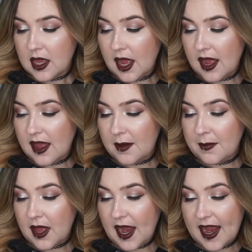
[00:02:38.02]
Um,
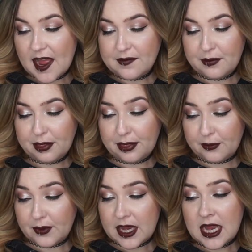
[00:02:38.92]
I have
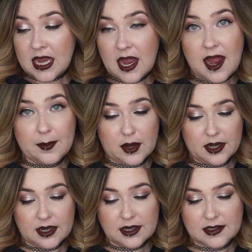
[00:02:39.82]
three eye
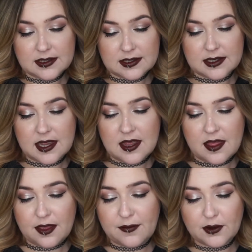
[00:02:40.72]
products.
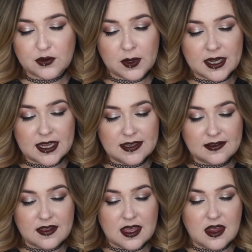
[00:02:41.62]
The first one is
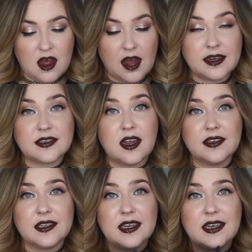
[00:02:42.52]
the
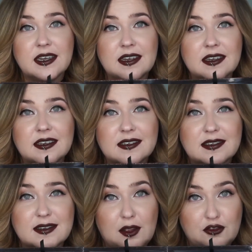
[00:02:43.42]
Anastasia
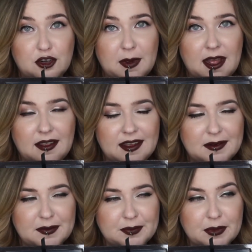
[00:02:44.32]
Sultry
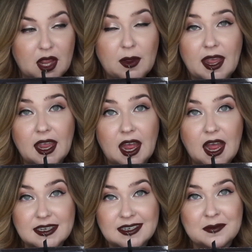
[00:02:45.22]
Palette. Okay,
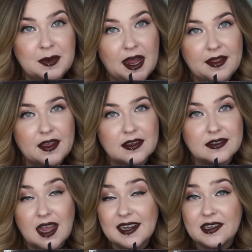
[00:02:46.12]
I didn't buy this.
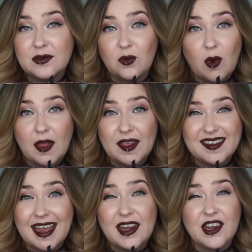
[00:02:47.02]
I didn't want this.
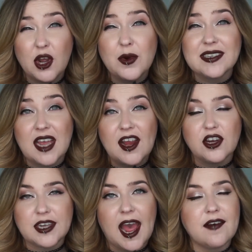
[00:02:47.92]
I had no desire
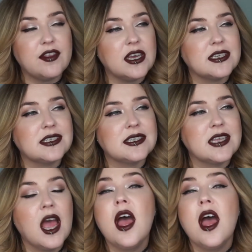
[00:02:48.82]
to have this.